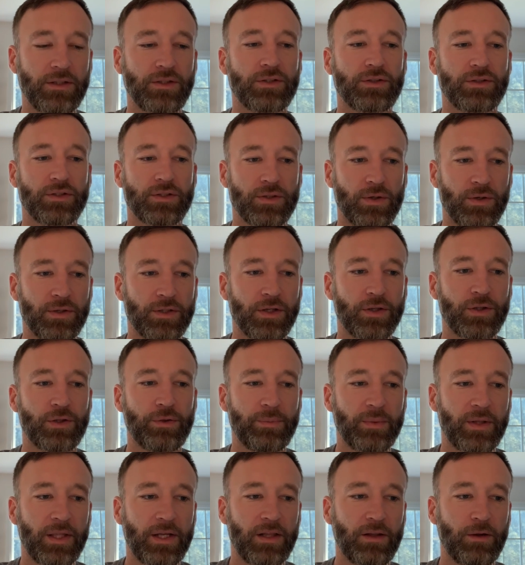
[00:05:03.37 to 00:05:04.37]
You should start to
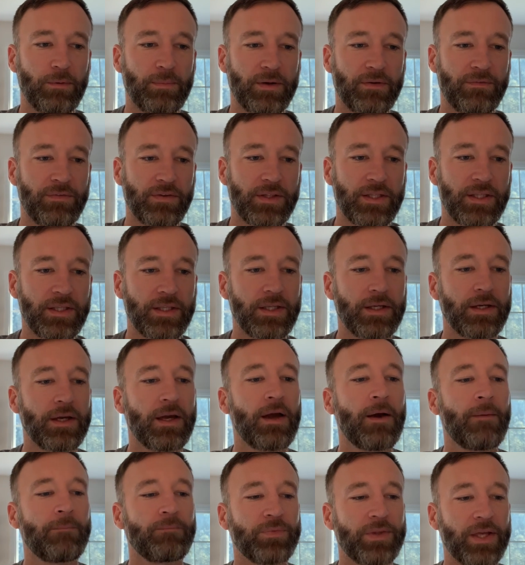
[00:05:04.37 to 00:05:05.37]
accumulate a little bit of
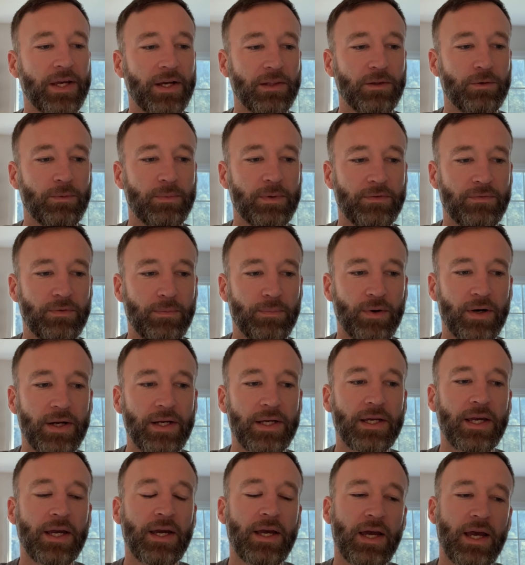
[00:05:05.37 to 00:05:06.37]
fatigue, take a little bit of a
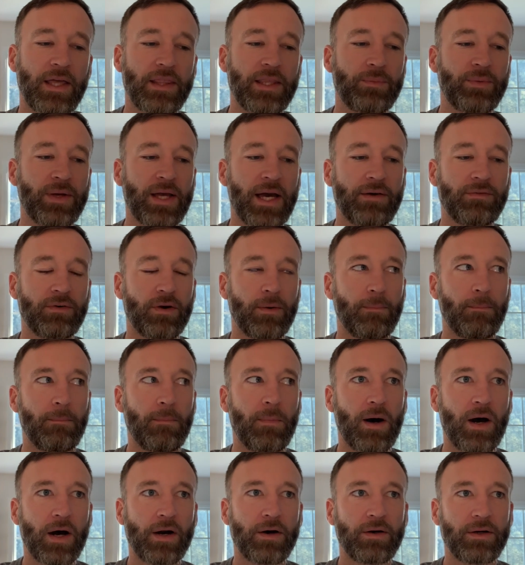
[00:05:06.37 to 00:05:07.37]
break, and then we have our
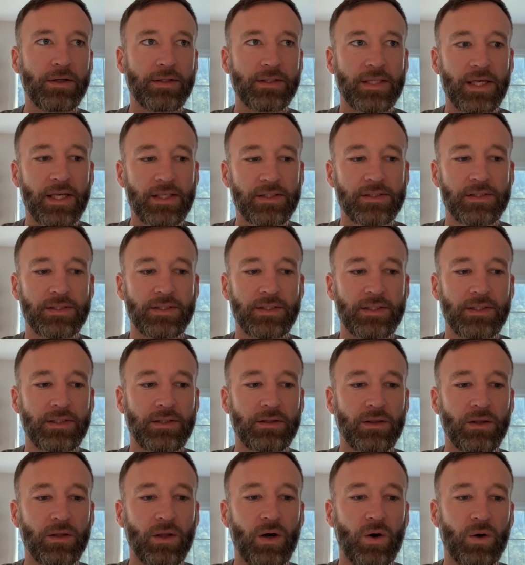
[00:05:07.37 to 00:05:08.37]
moderate intensity,
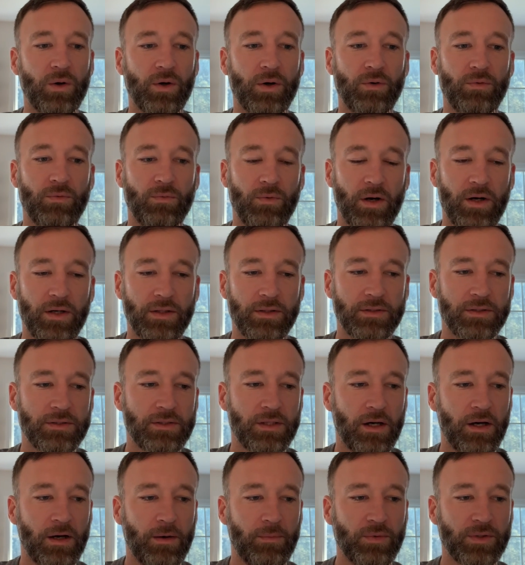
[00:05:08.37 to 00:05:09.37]
longer runs,
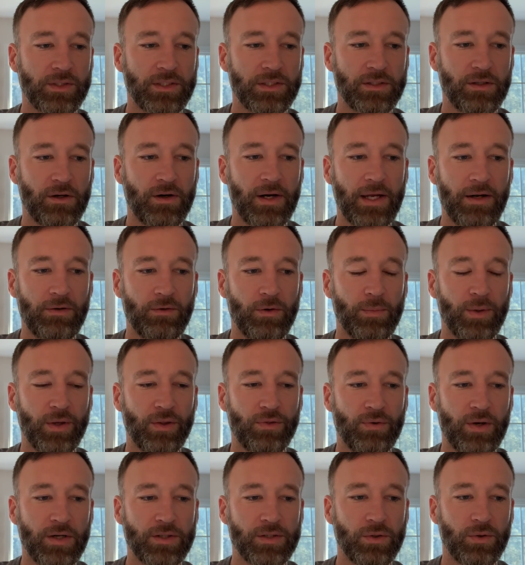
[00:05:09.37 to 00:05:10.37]
which is our
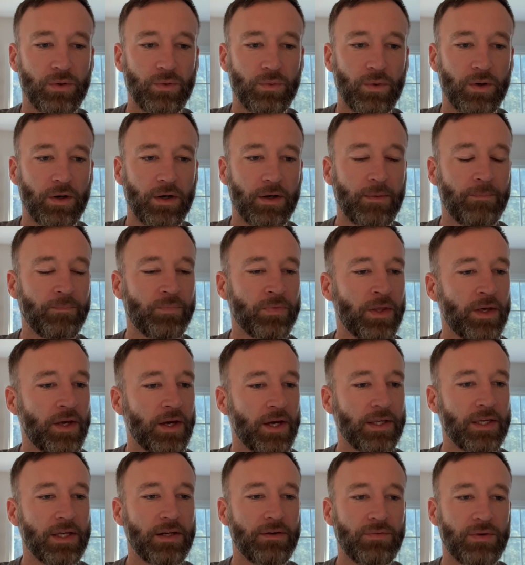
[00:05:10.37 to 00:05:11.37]
anaerobic threshold work.
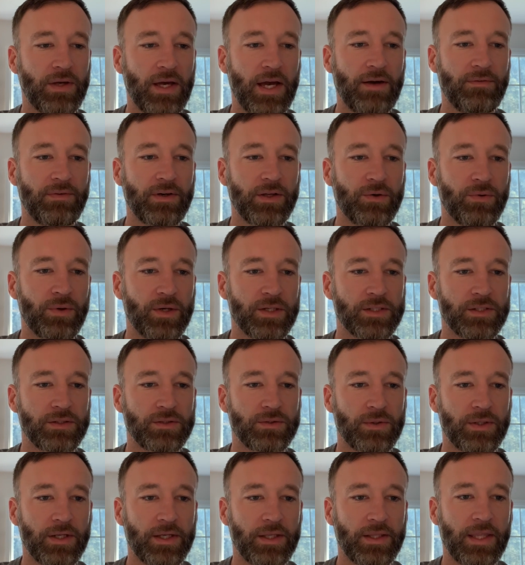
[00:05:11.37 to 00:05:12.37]
Again, if you have any
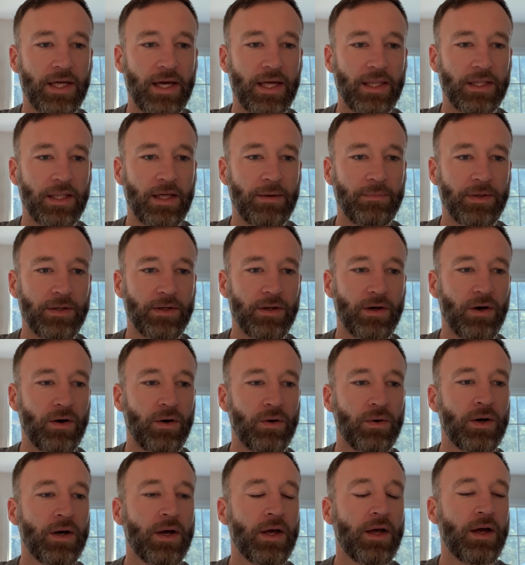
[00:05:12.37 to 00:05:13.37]
questions on any of that, let me know.